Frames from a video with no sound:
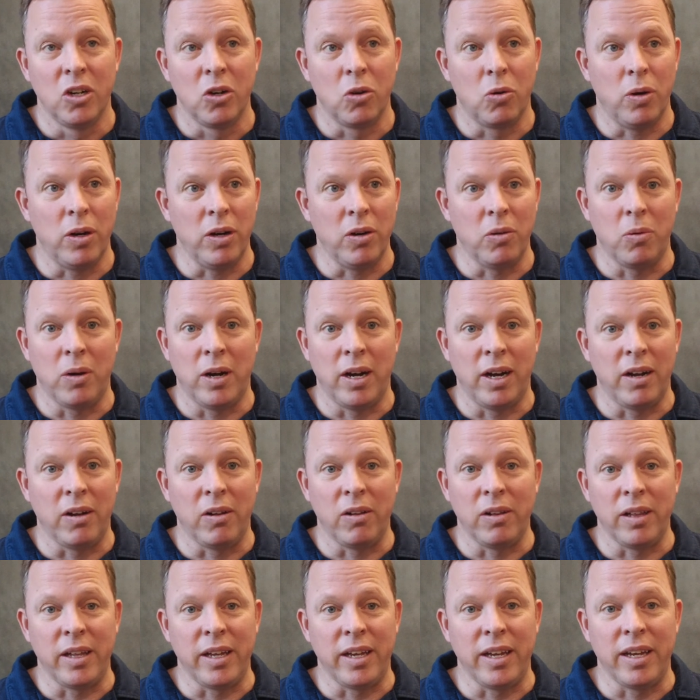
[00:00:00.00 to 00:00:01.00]
quite a
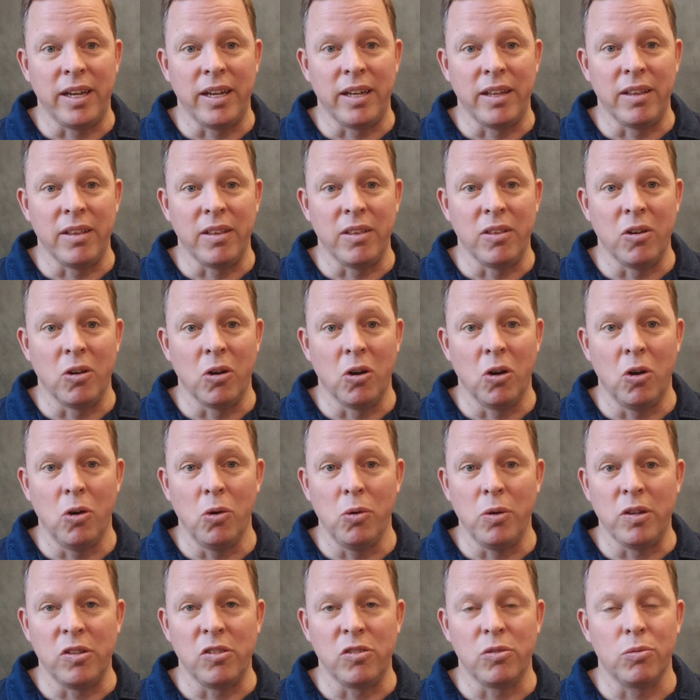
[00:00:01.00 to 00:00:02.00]
while, and they're
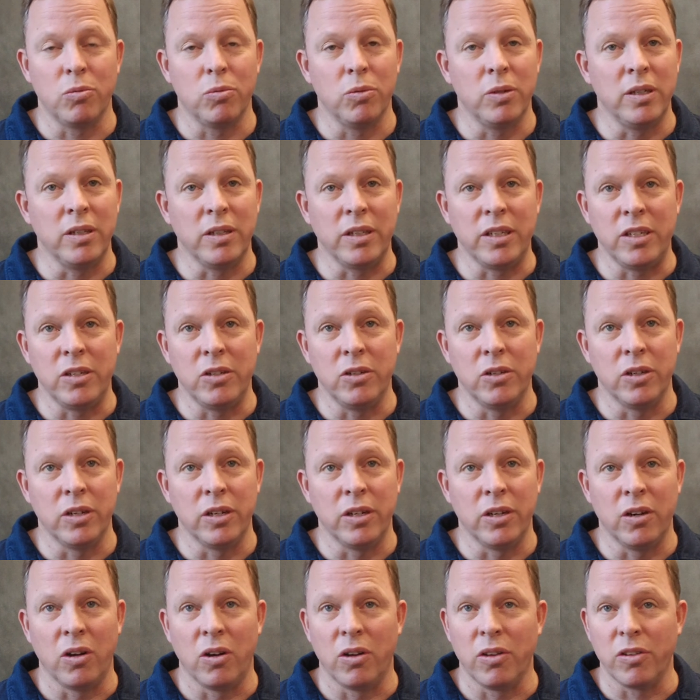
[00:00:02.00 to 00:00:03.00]
always really
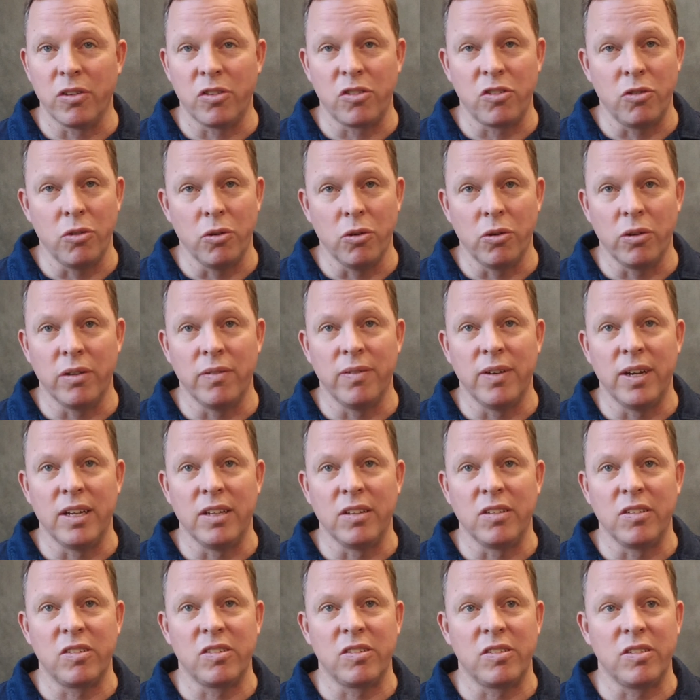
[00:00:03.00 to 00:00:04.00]
good in all the stroke
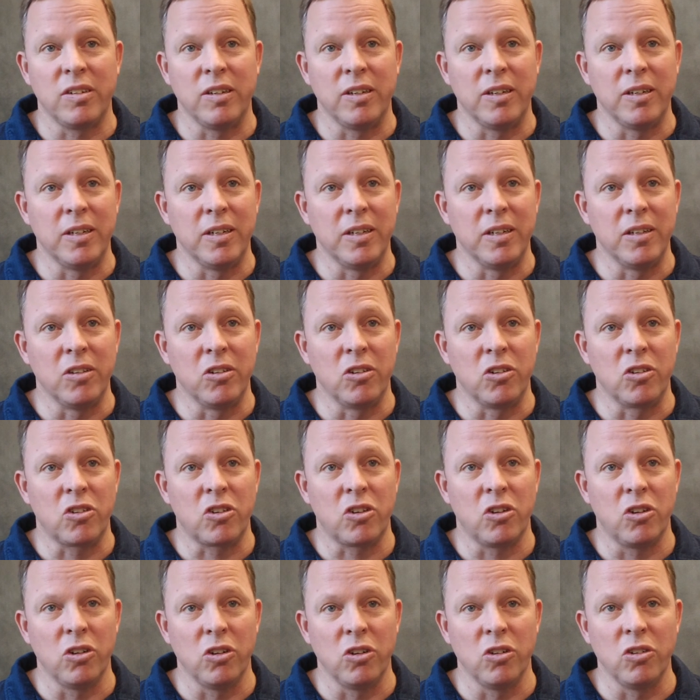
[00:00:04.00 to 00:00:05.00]
events. Their
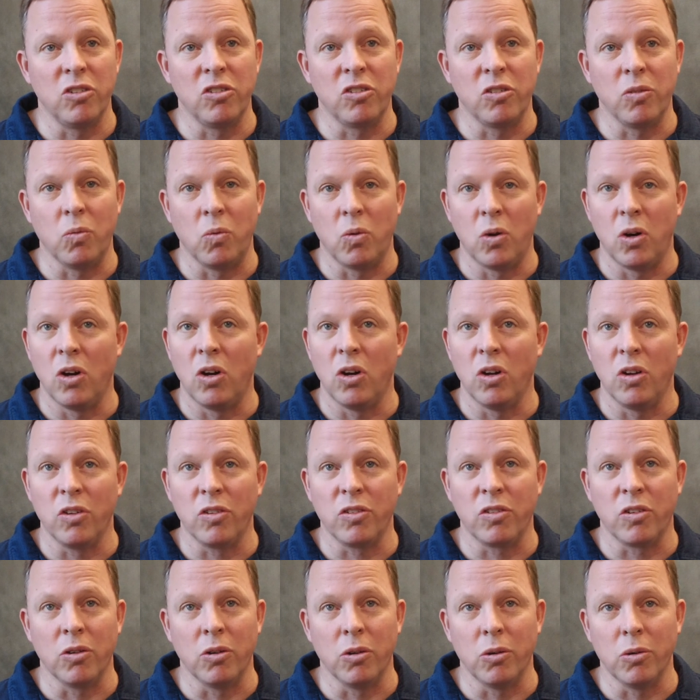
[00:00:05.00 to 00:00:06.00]
turns and
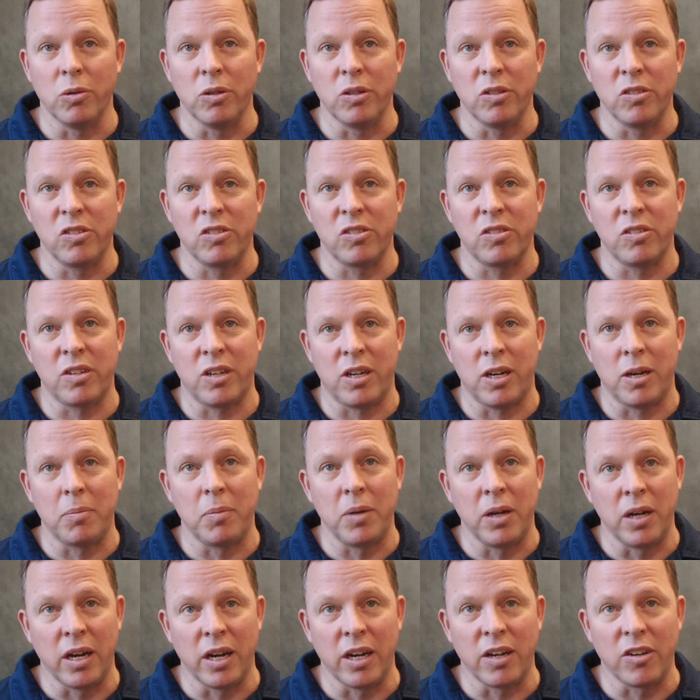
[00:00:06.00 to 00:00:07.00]
walls are always
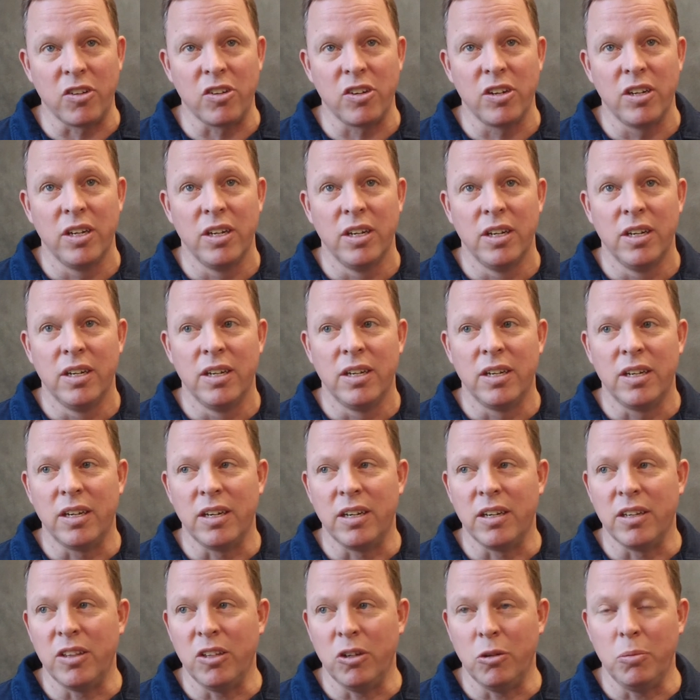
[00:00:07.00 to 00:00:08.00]
top-notch.
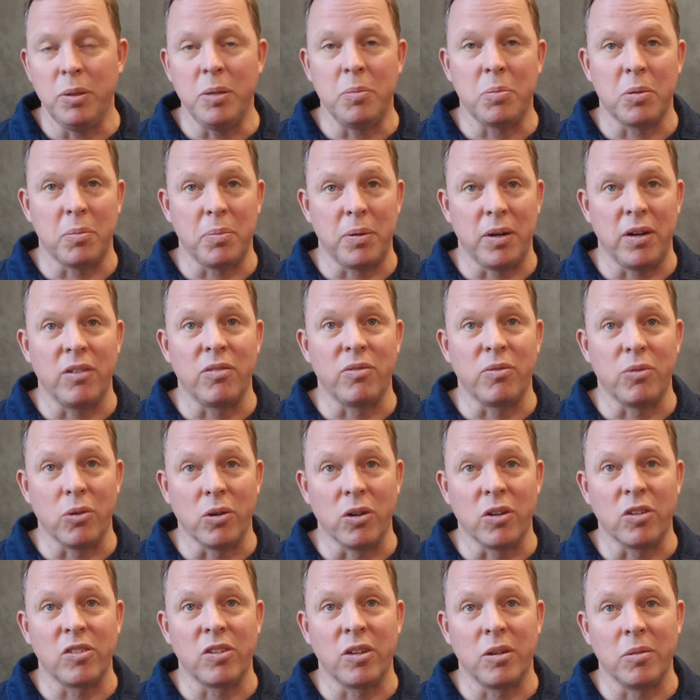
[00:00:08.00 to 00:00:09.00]
They'll be prepared
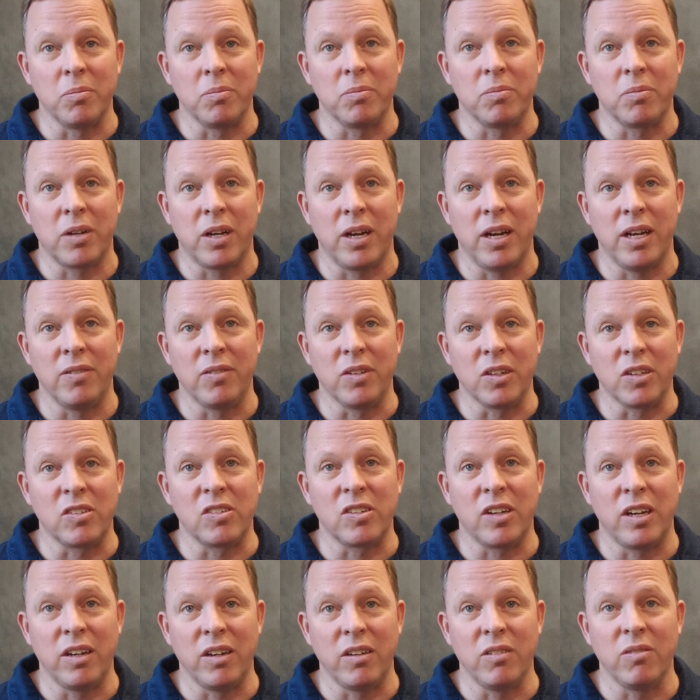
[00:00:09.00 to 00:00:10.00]
for us. I'm kind of
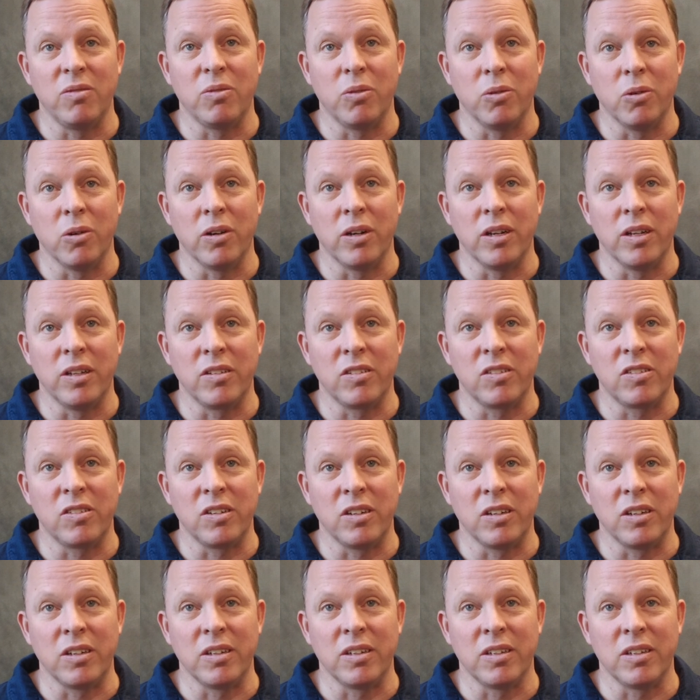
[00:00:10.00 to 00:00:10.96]
excited for it. It's